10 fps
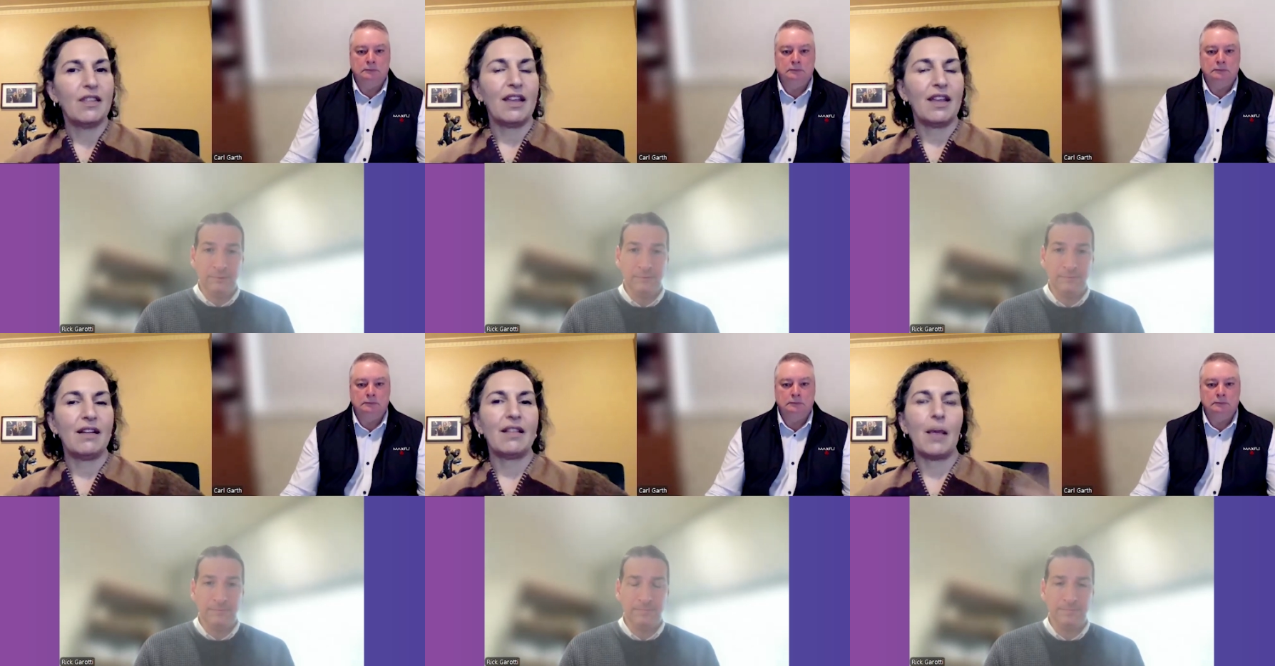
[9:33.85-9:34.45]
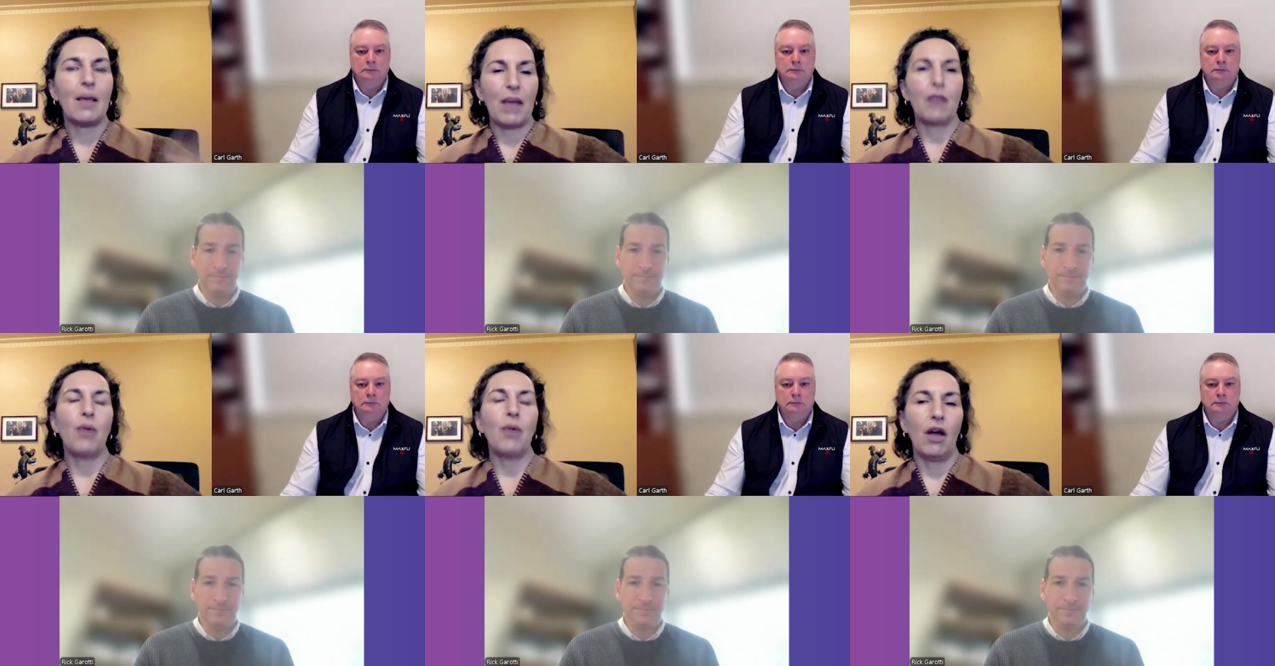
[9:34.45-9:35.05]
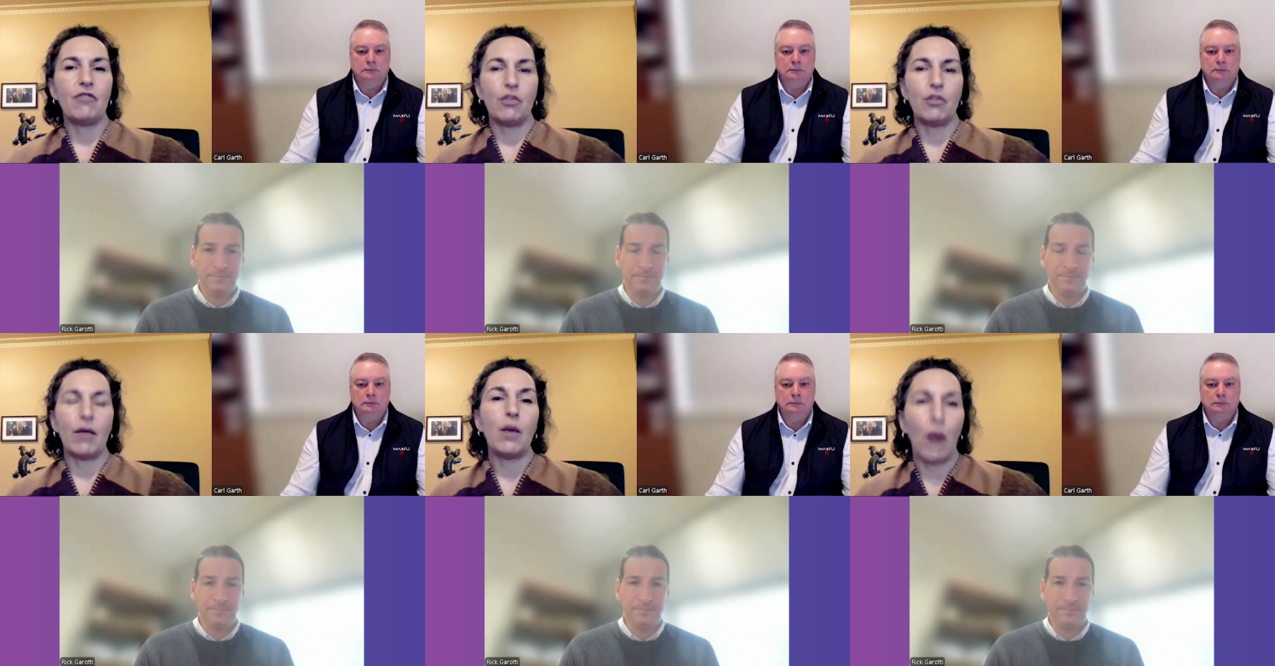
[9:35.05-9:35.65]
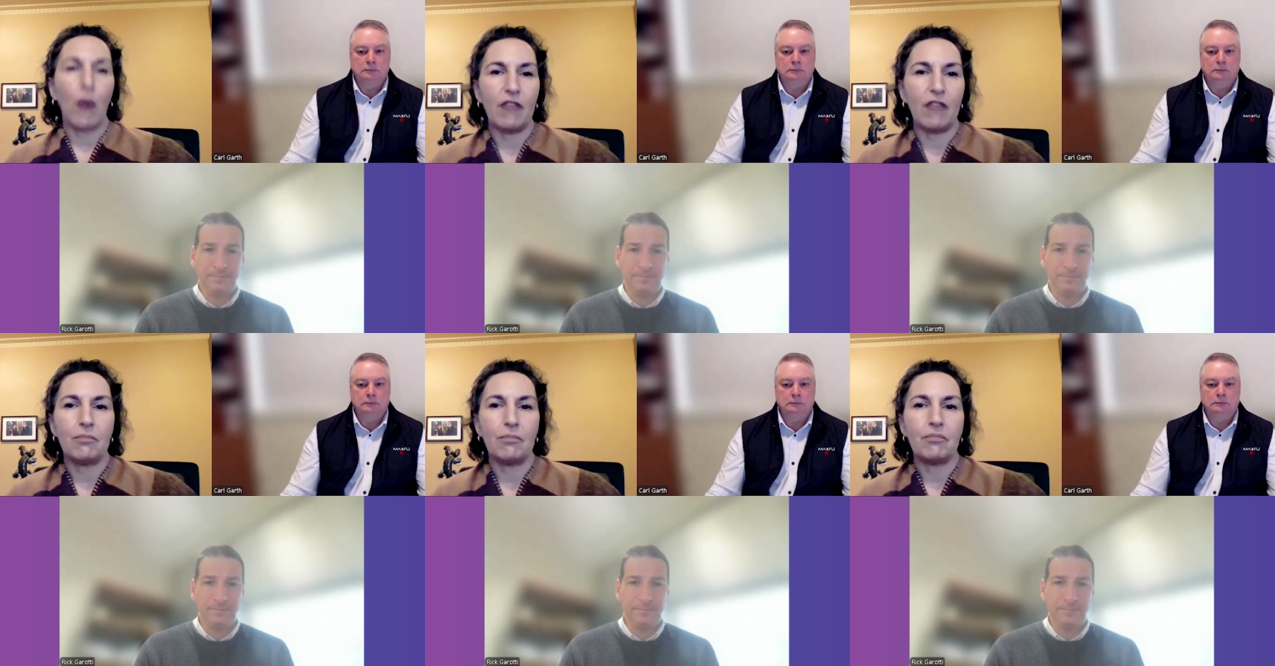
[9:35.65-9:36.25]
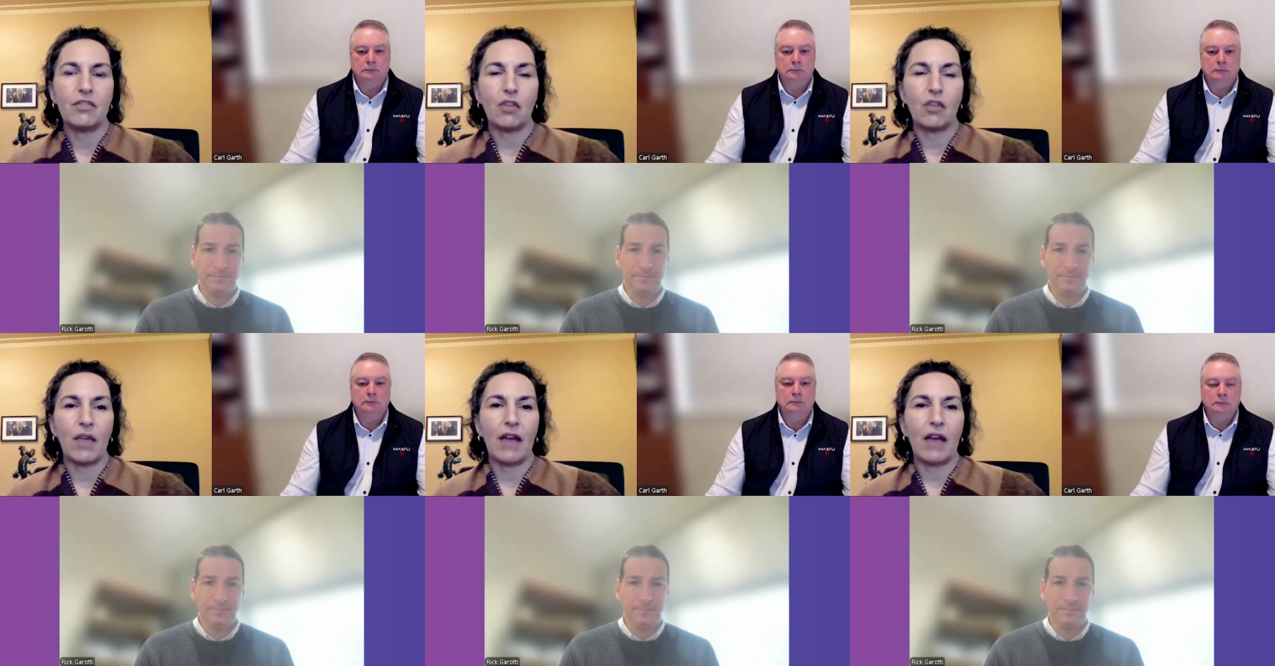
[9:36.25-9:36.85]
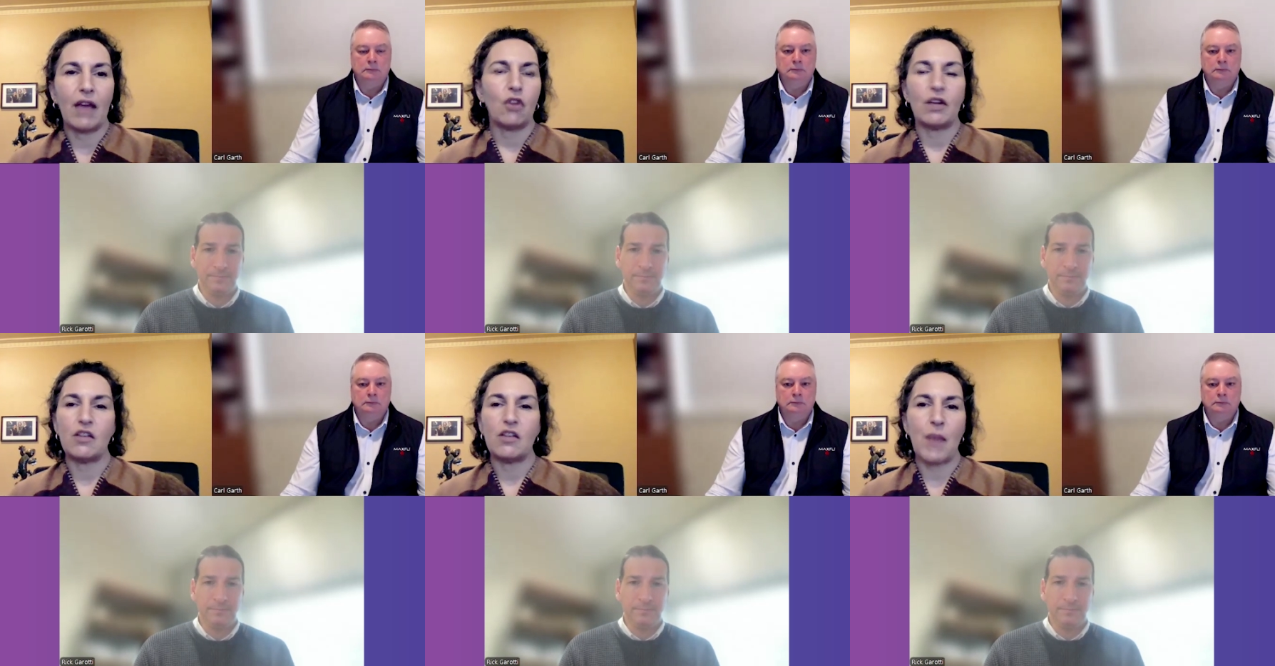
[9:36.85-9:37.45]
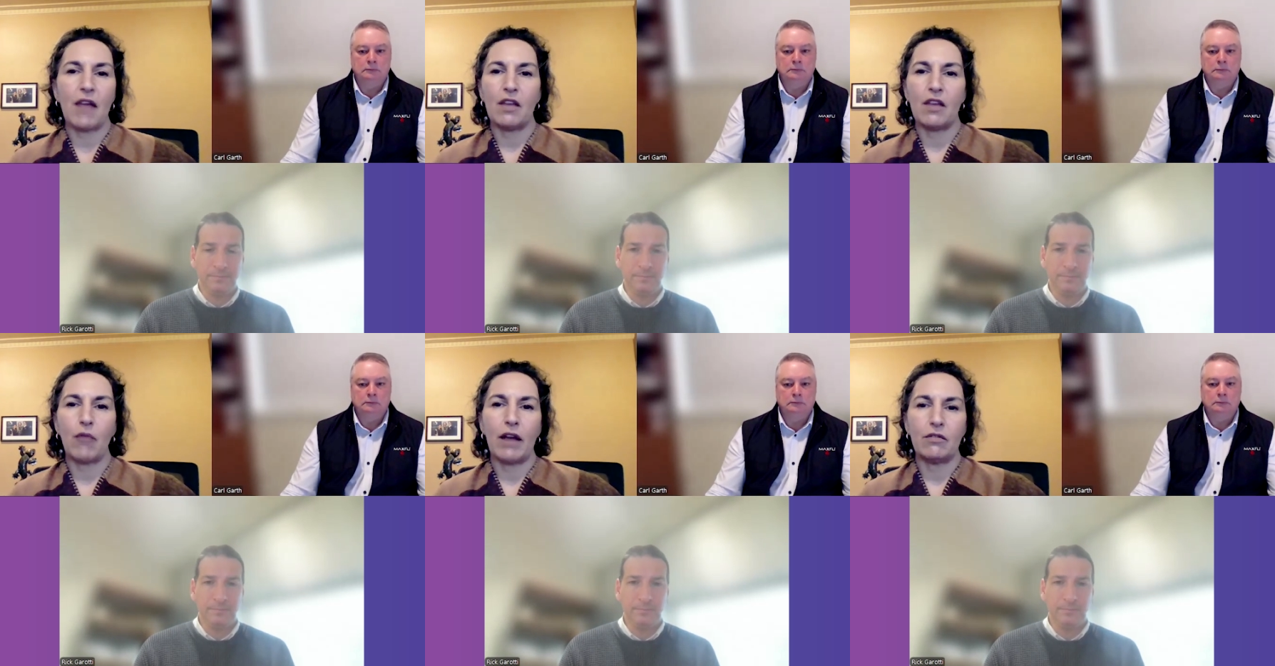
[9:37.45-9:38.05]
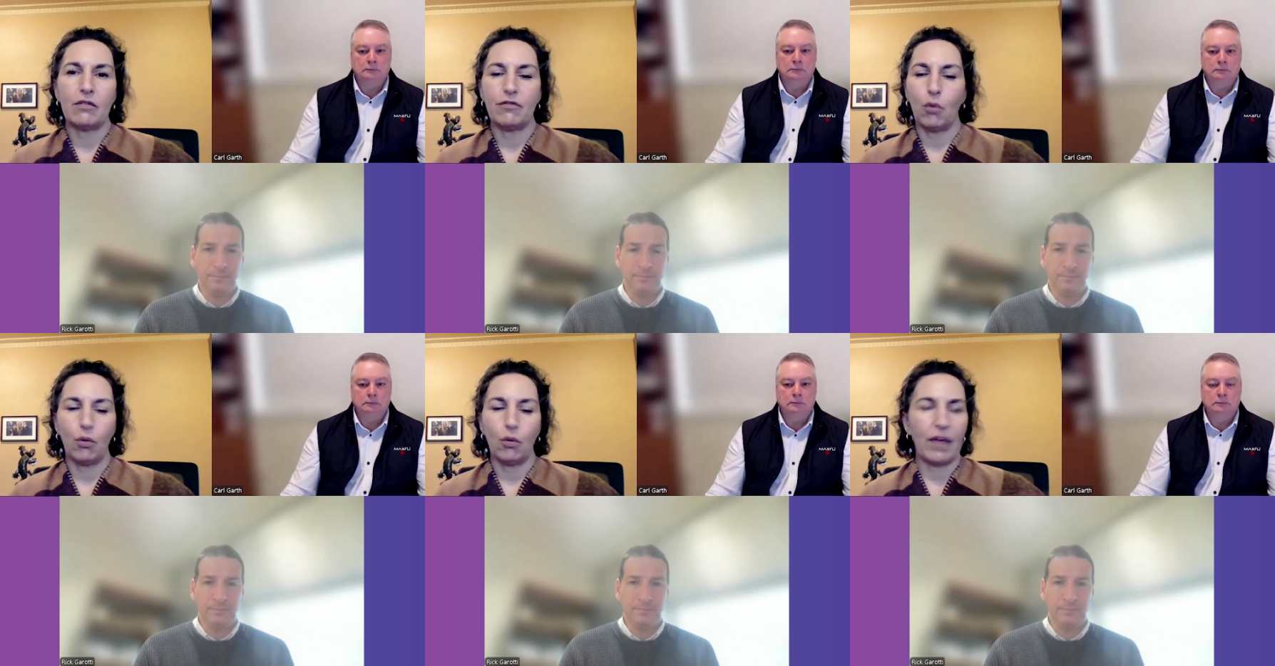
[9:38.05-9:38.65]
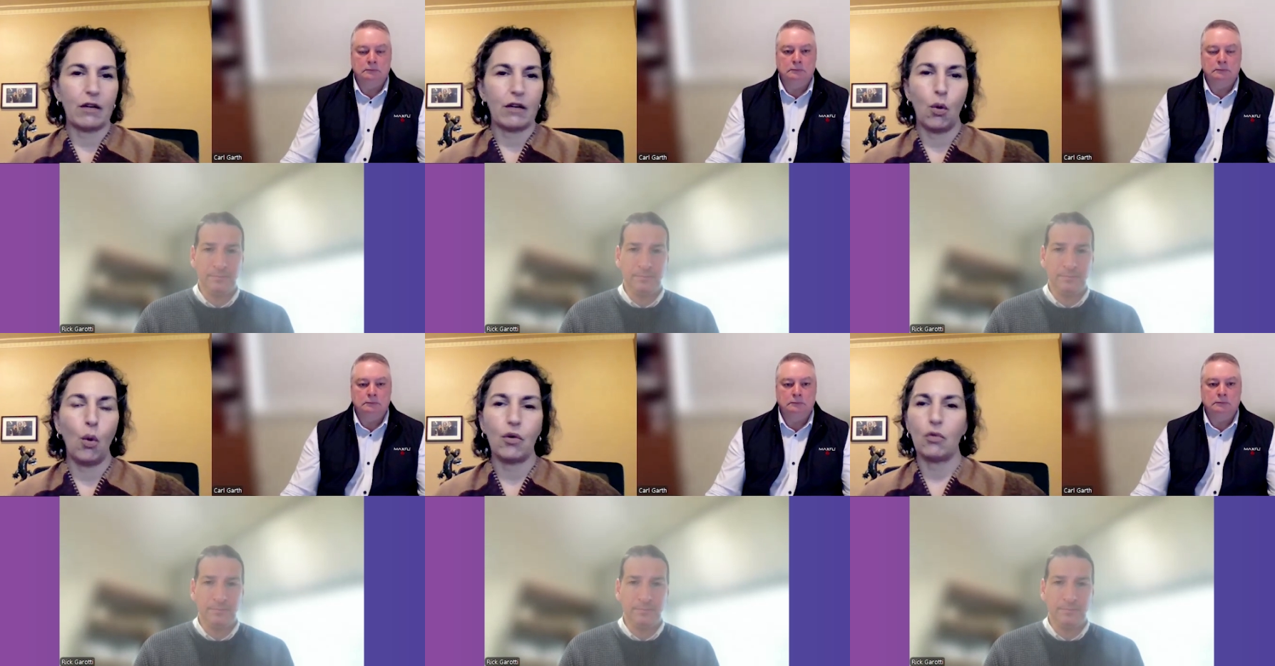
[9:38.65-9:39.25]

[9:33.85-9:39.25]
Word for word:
Speaker 1: then they may apply for the rate waiver so they don't need to pay their rate for that quarter